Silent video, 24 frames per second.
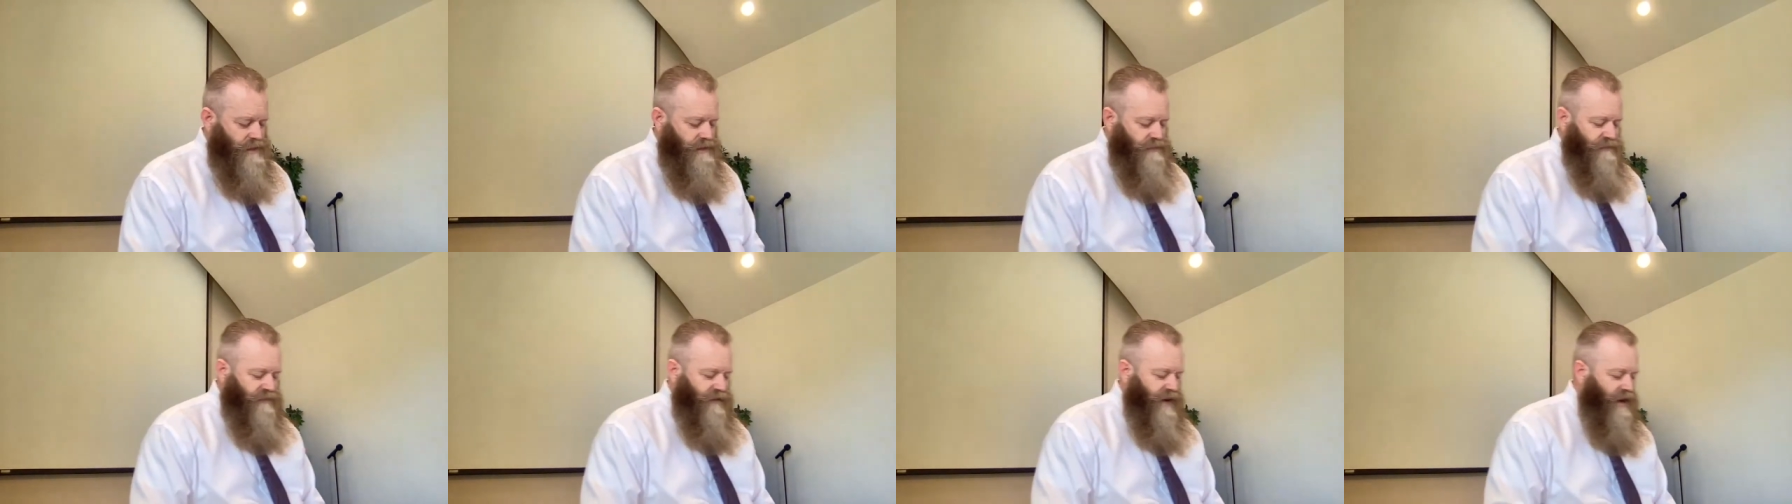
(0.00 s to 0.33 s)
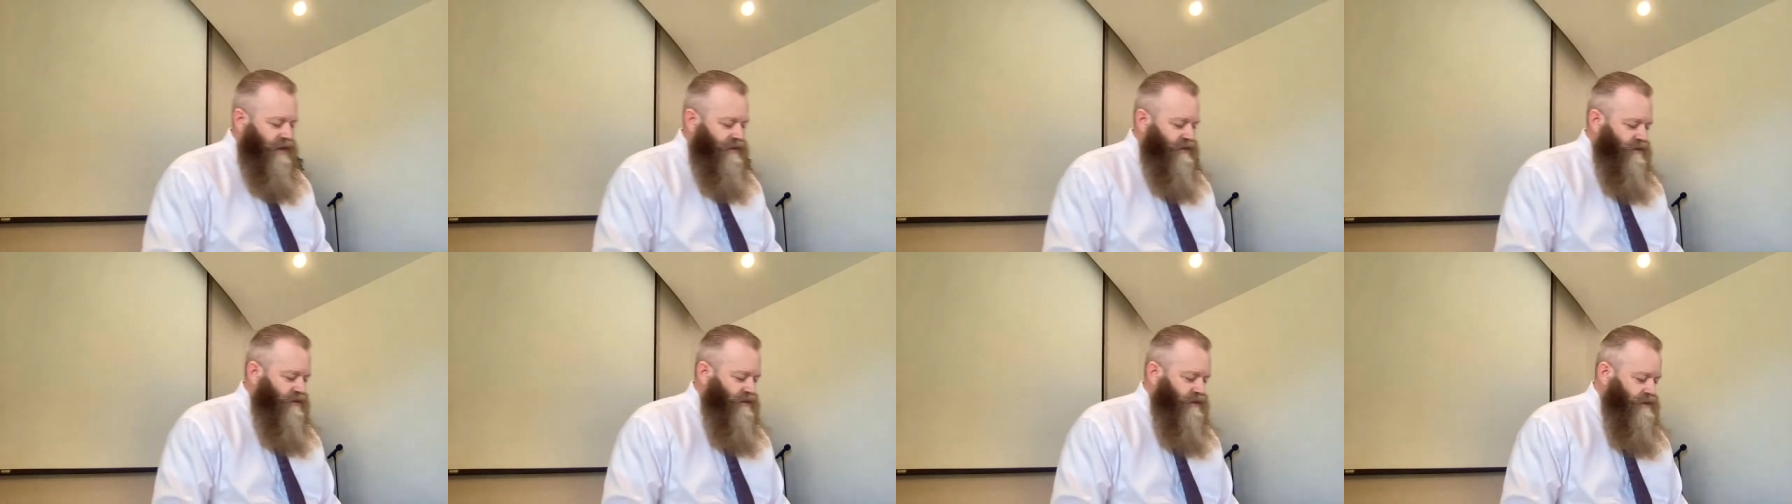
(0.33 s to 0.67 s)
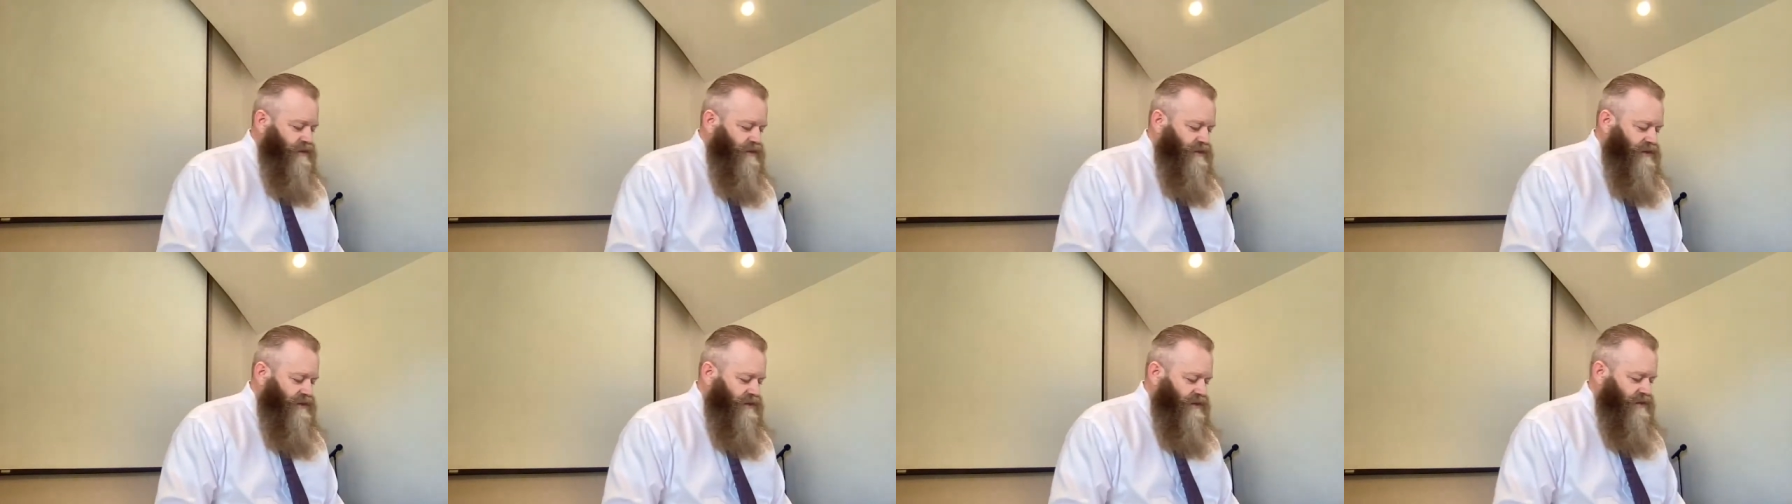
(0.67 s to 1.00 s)
The Father
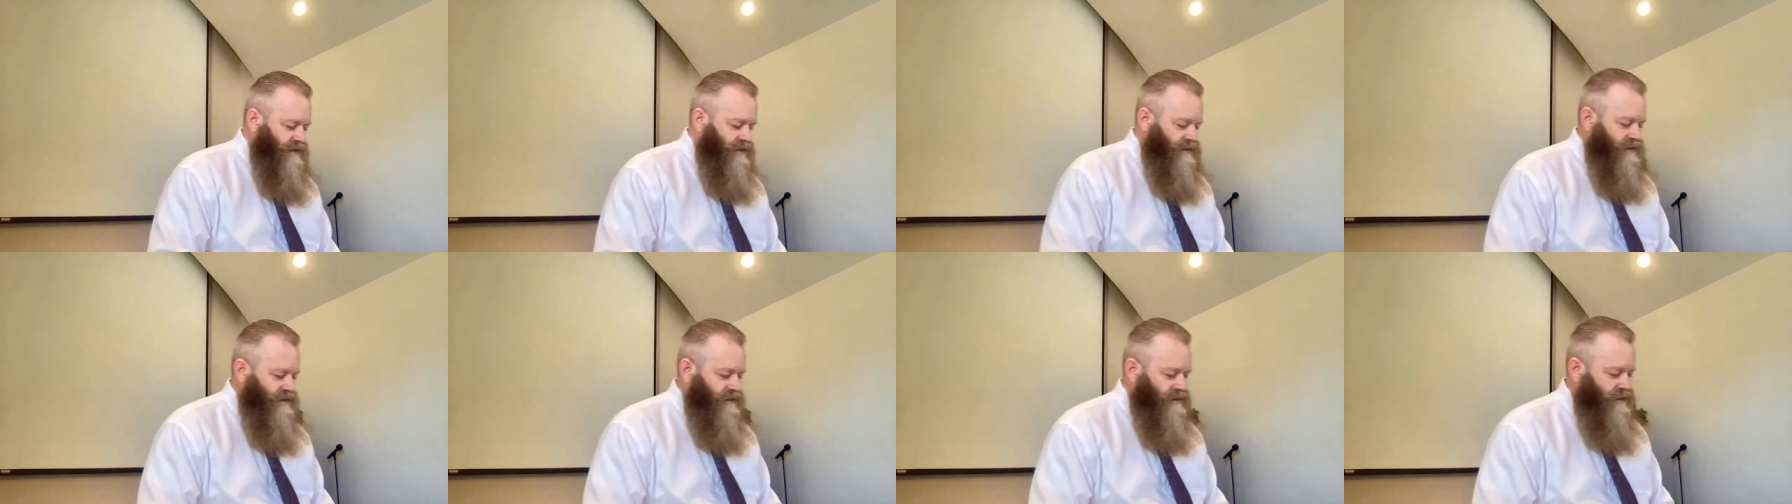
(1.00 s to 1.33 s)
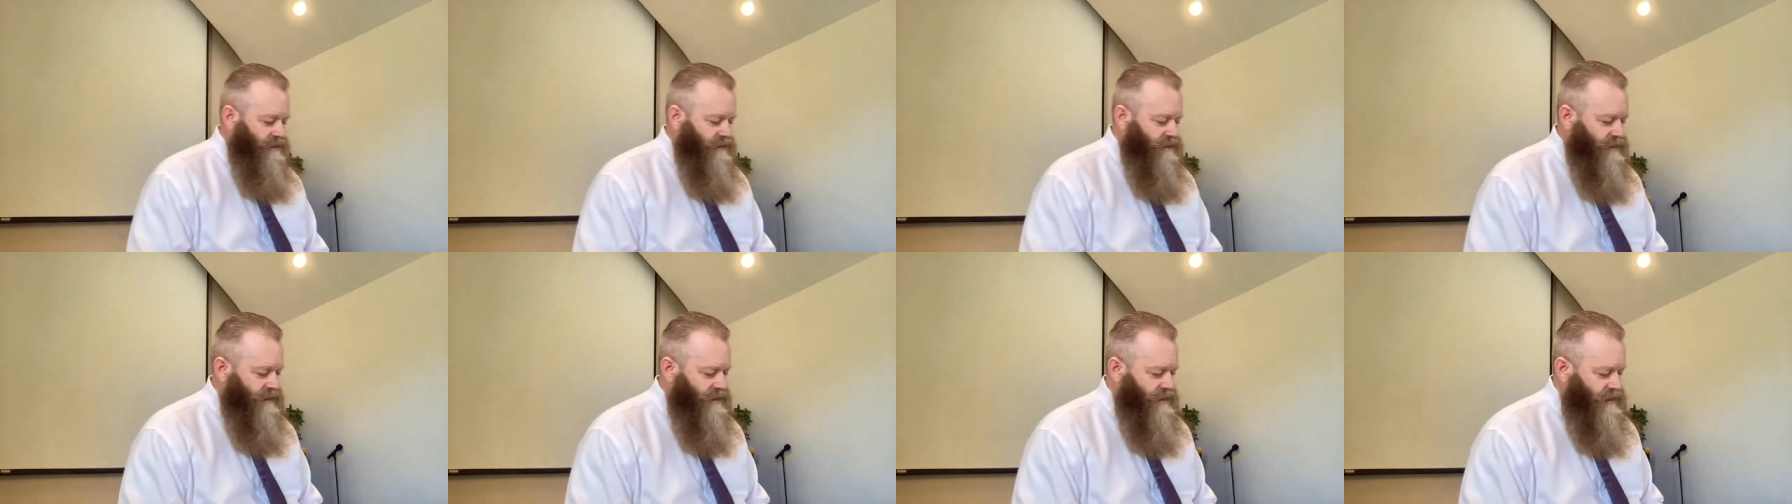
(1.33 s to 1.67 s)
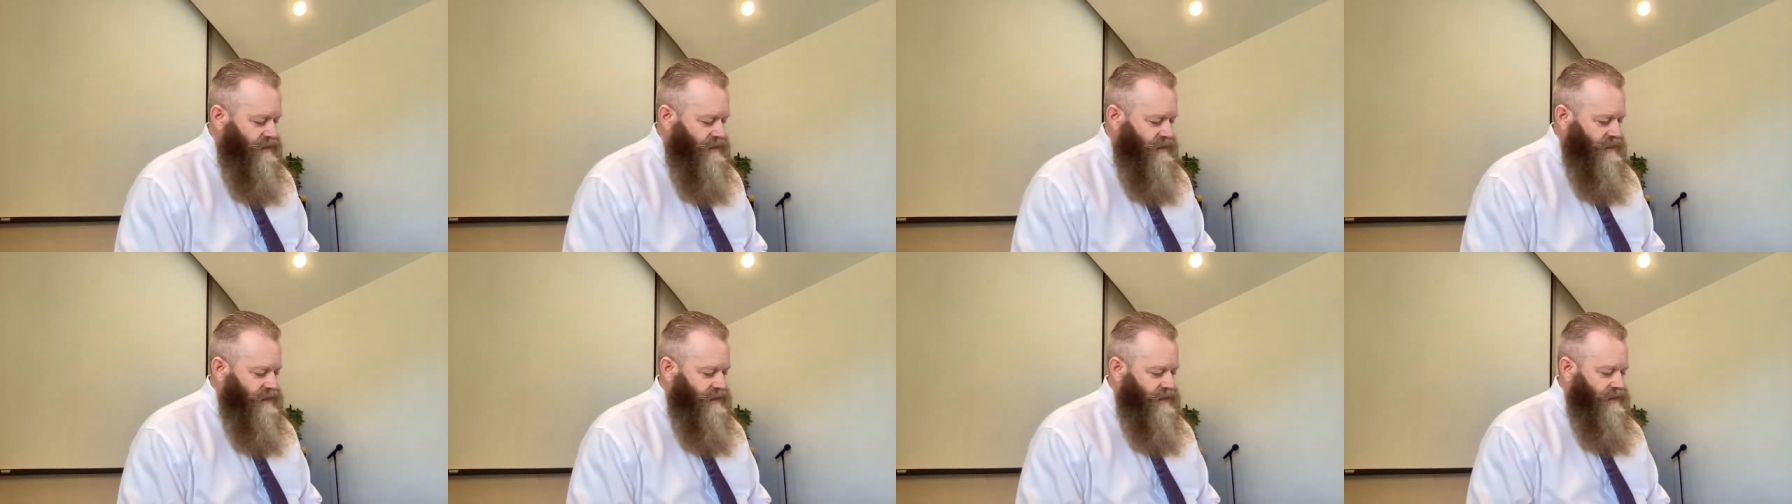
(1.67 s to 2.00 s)
is
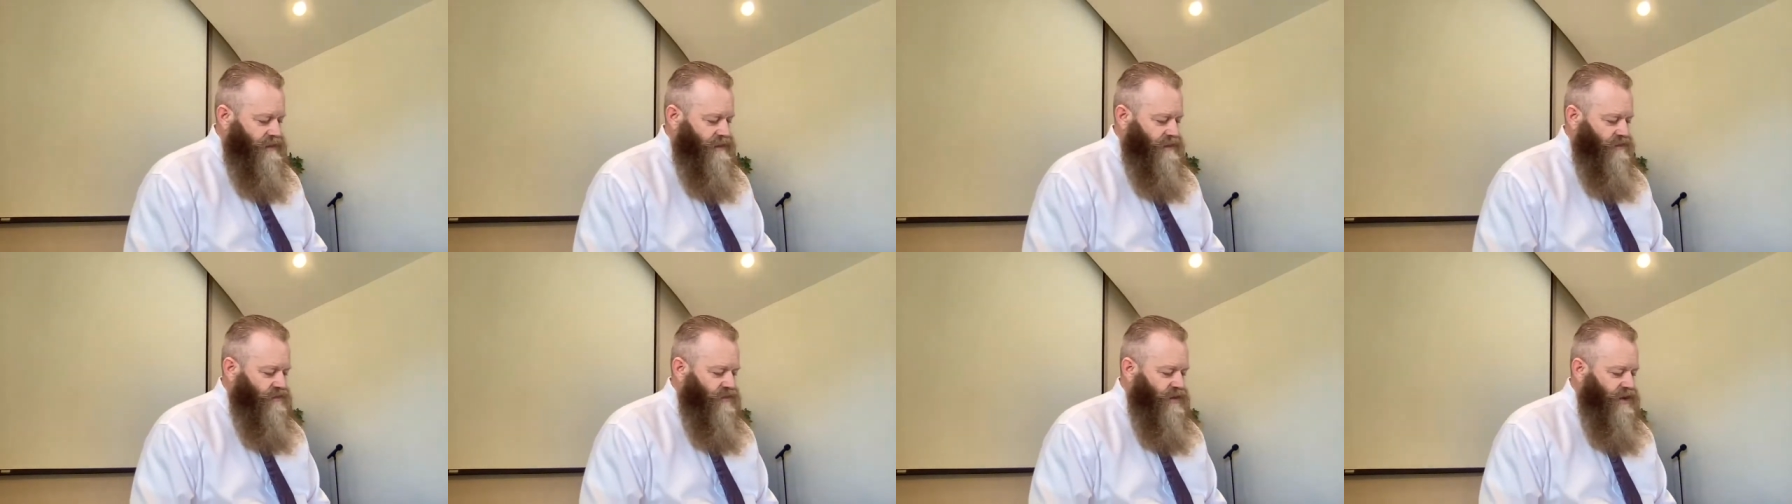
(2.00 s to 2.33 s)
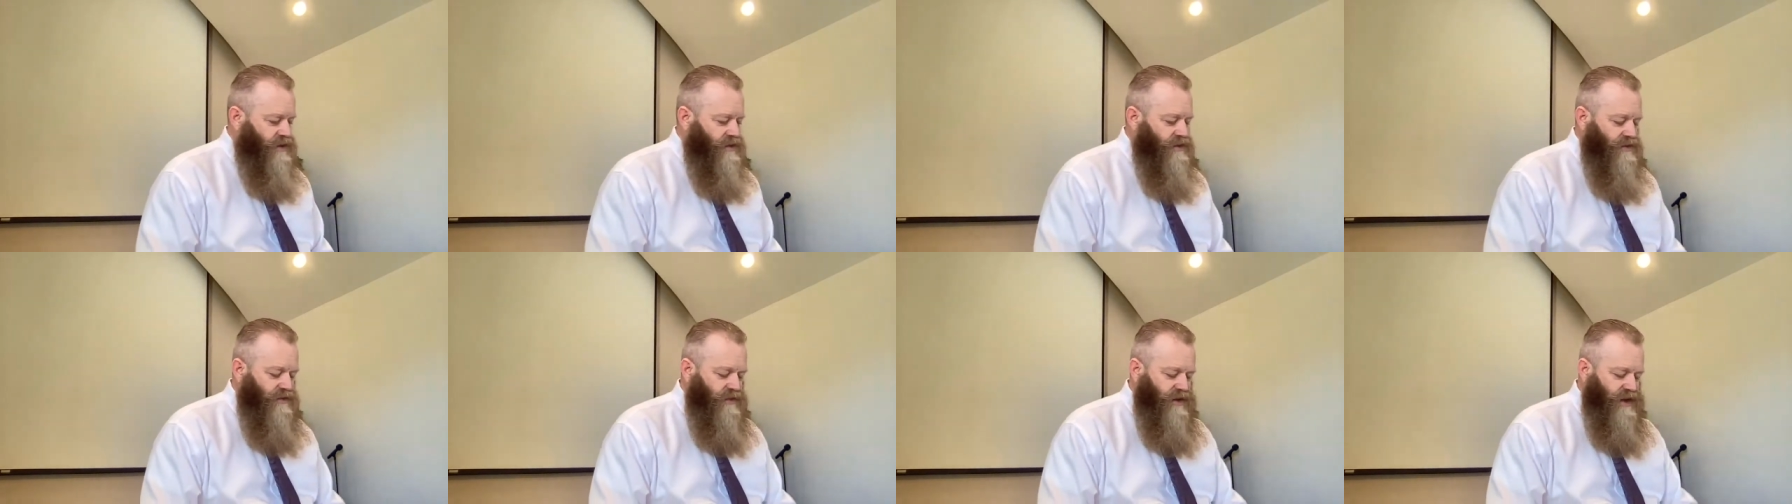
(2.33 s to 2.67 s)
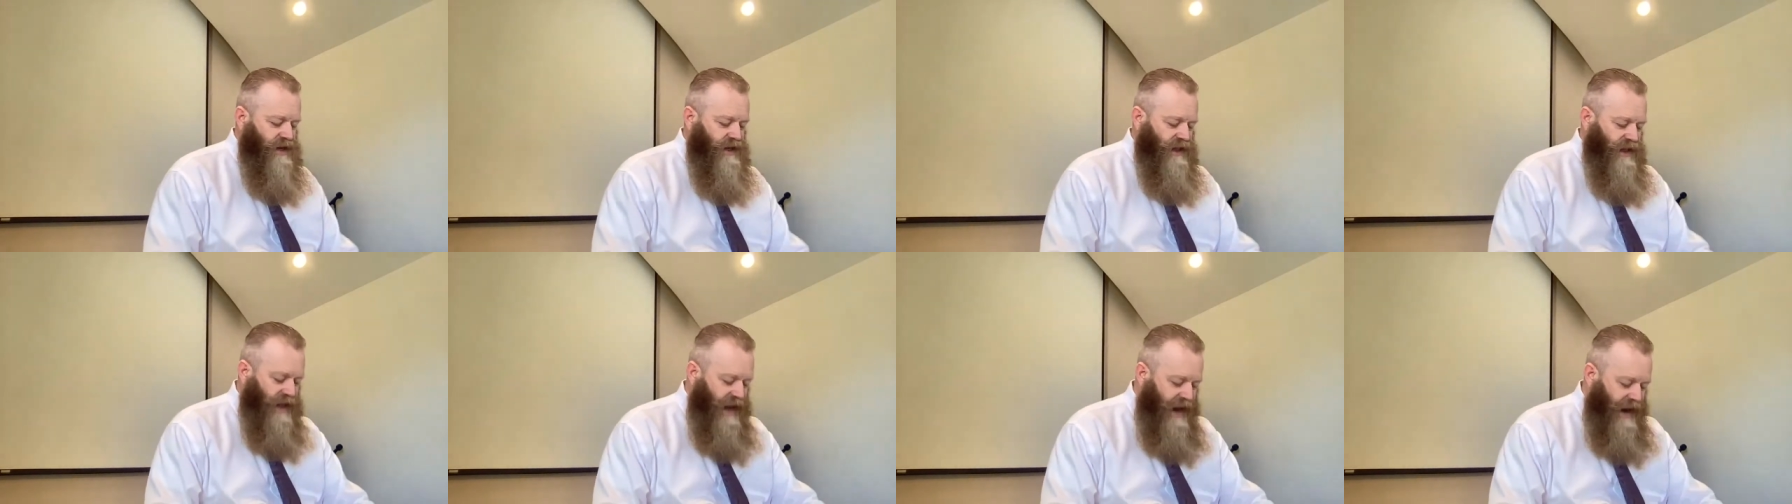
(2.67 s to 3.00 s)
the one who
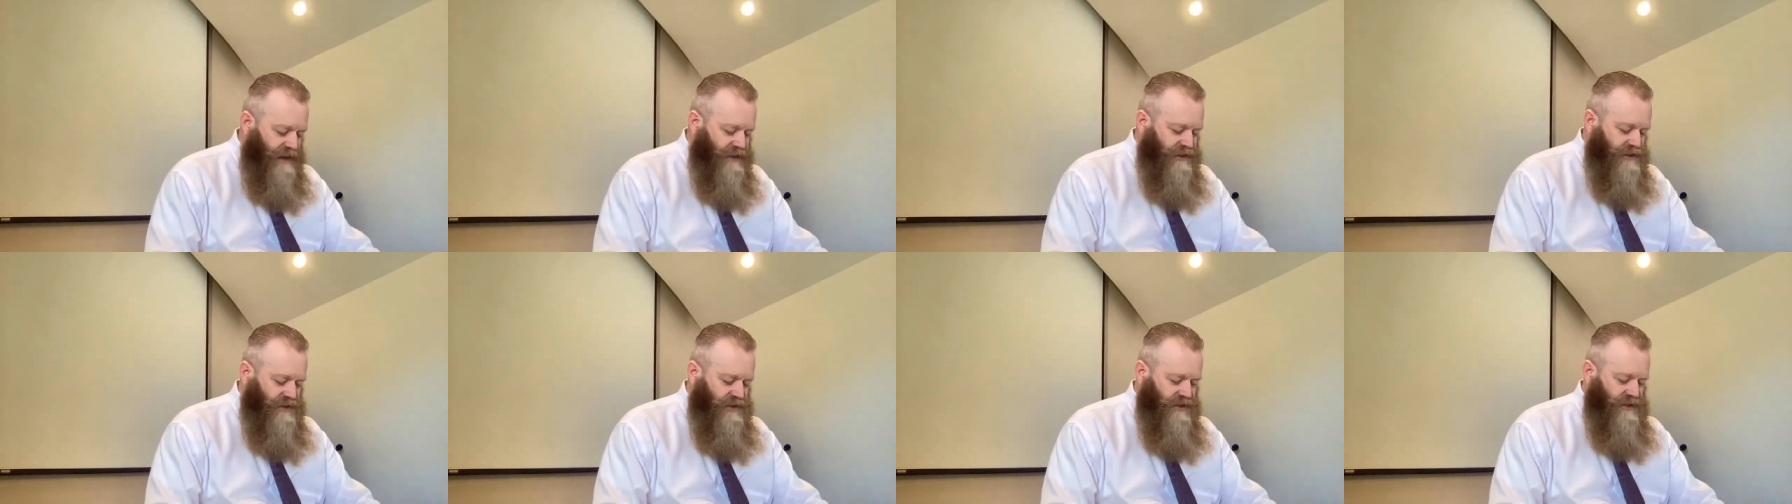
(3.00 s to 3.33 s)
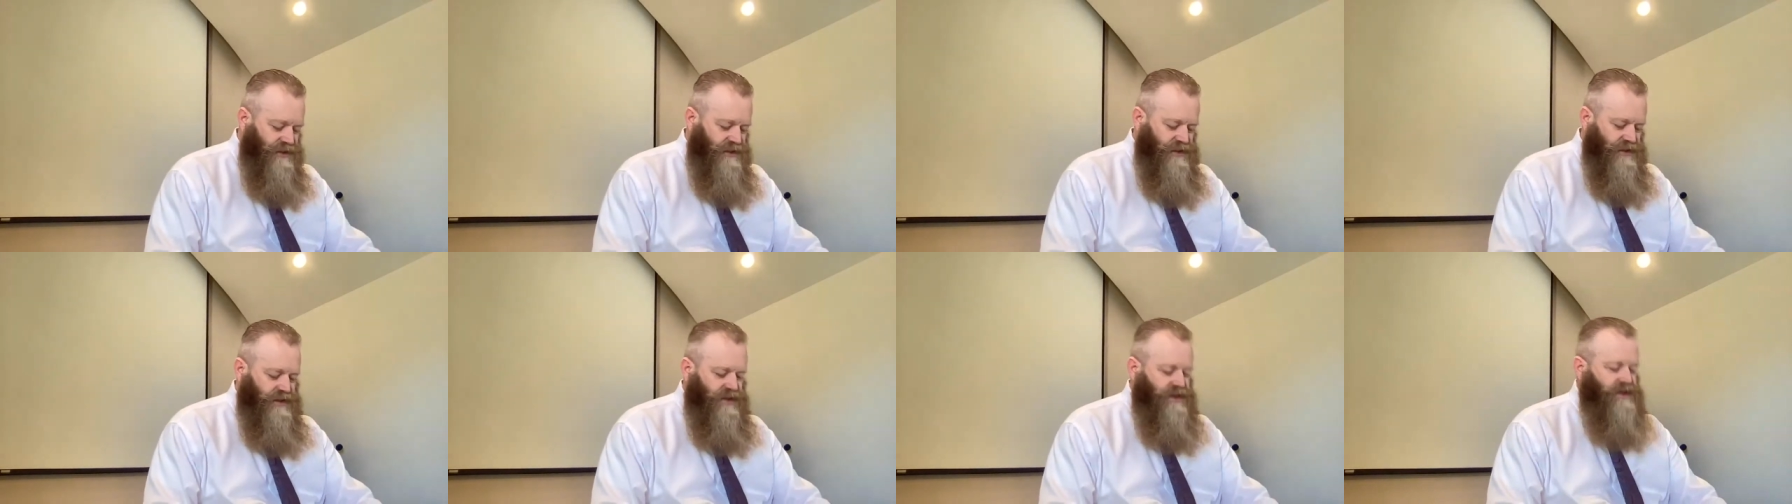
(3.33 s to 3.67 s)
elects, and the